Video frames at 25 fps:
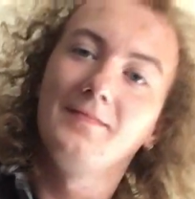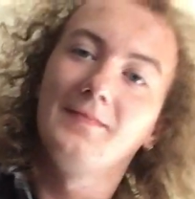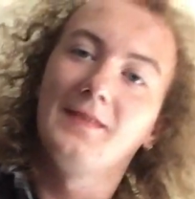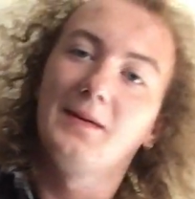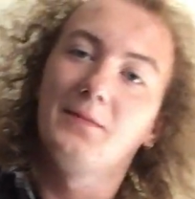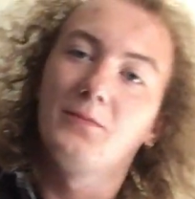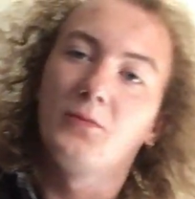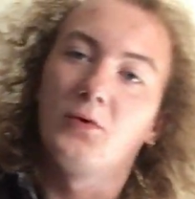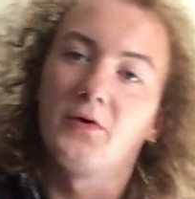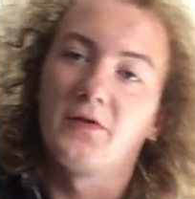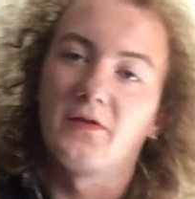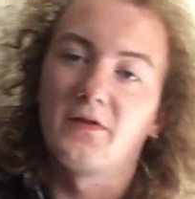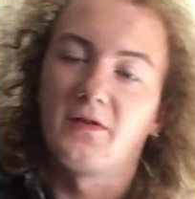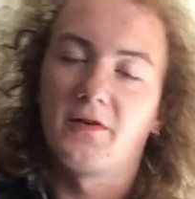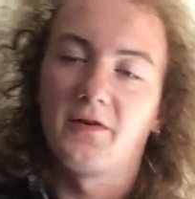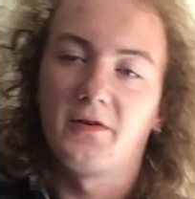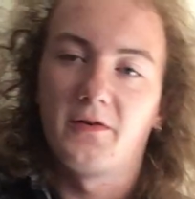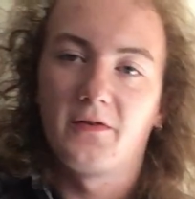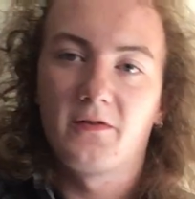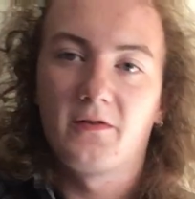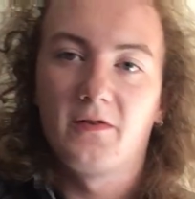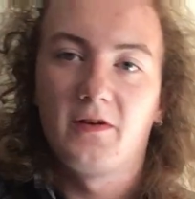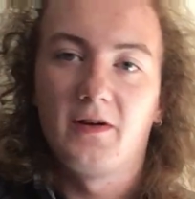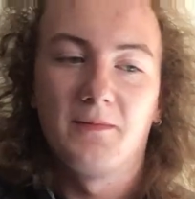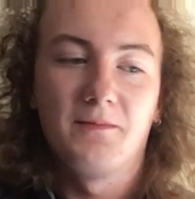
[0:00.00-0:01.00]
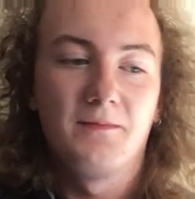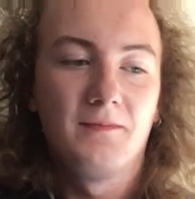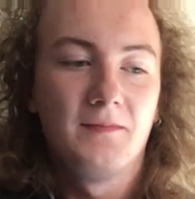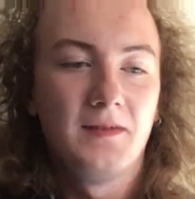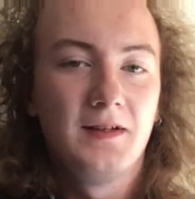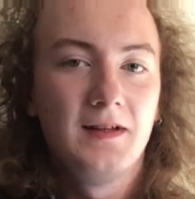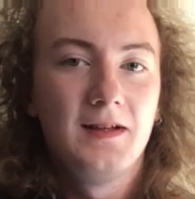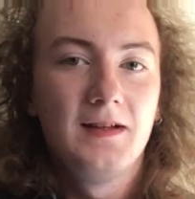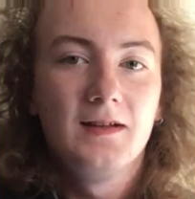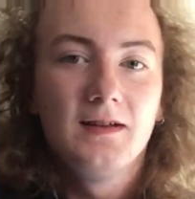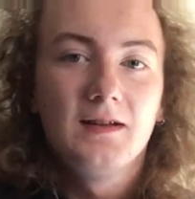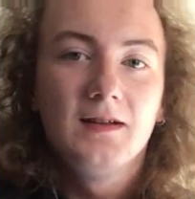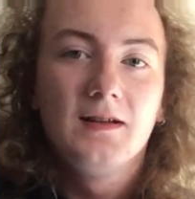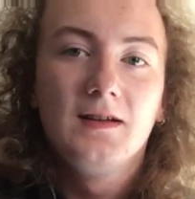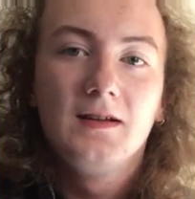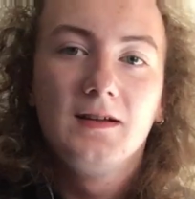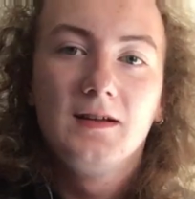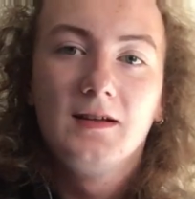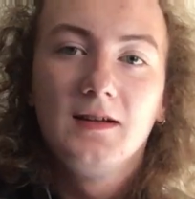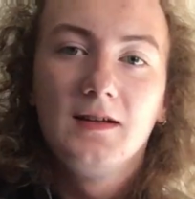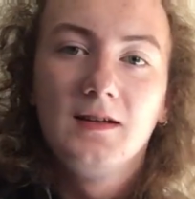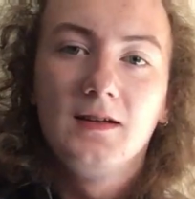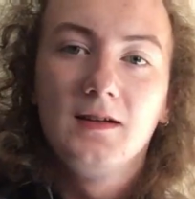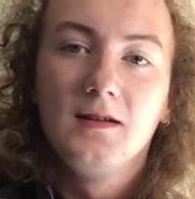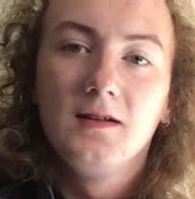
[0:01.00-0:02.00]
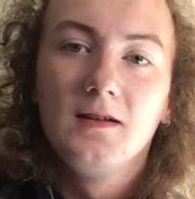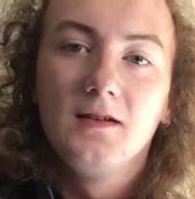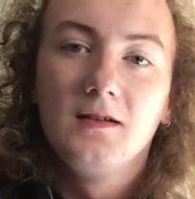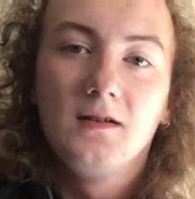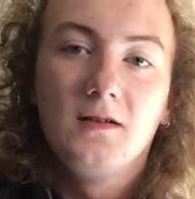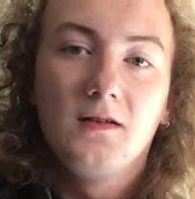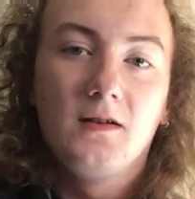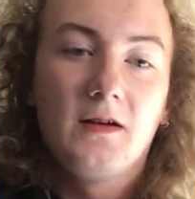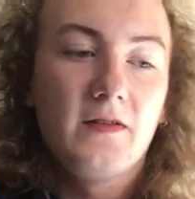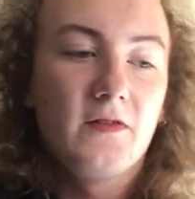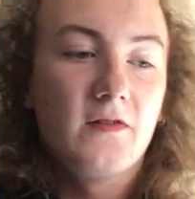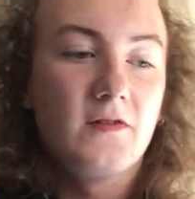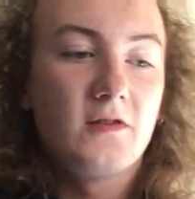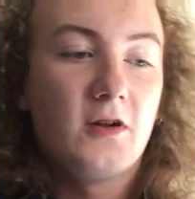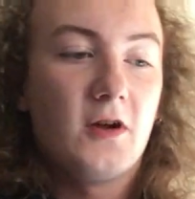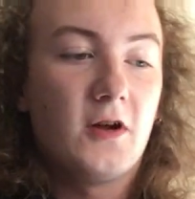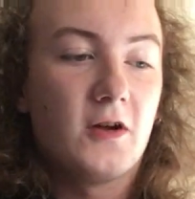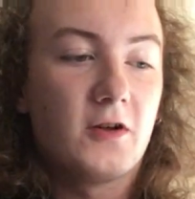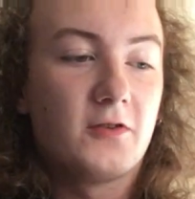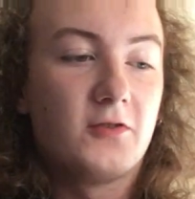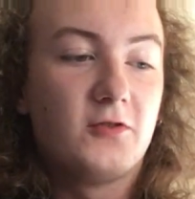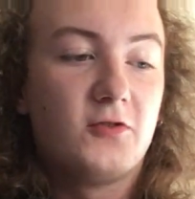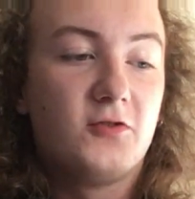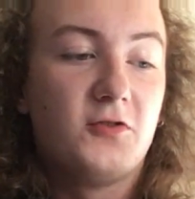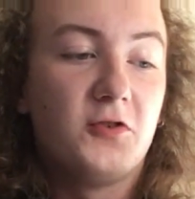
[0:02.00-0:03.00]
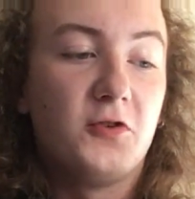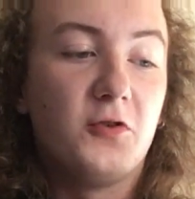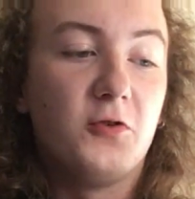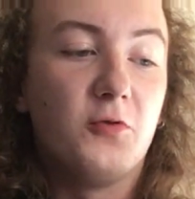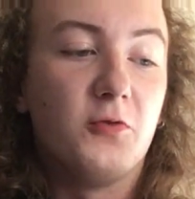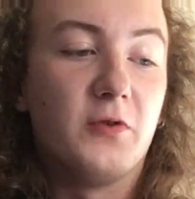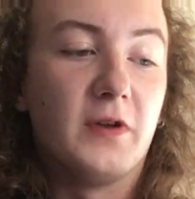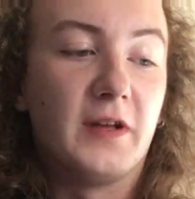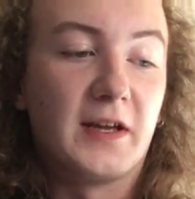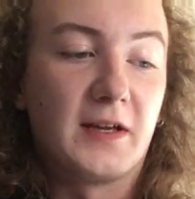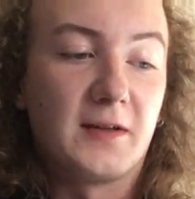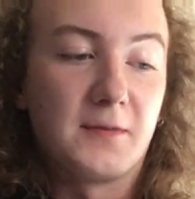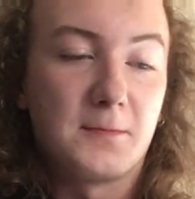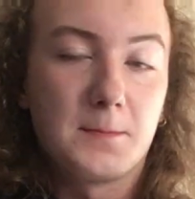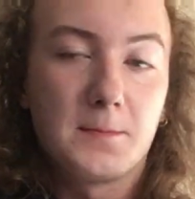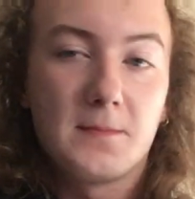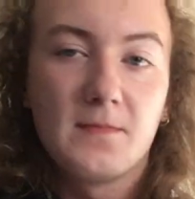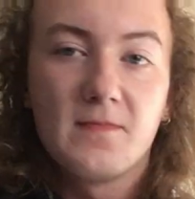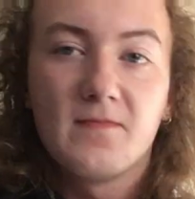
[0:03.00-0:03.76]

Hey Boys and Girls Club. Let's talk tuning.